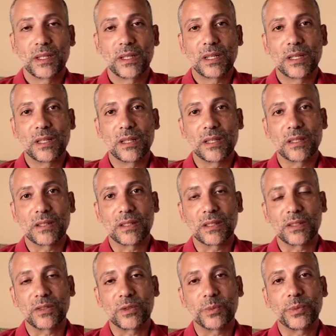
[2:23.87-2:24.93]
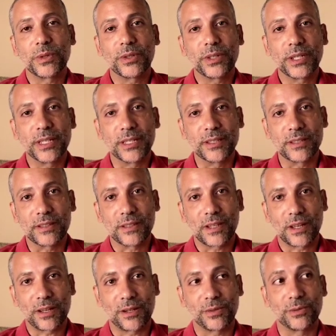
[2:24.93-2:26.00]
experience
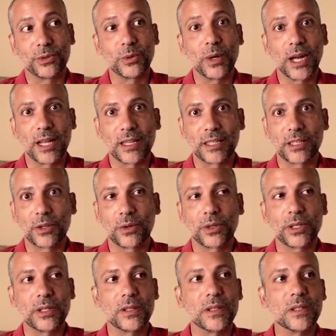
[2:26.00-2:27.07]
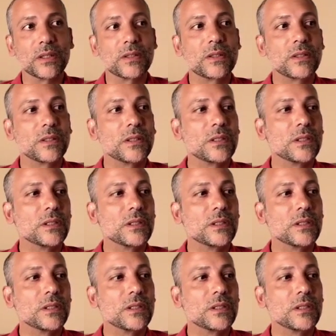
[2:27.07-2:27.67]
of duality, or in this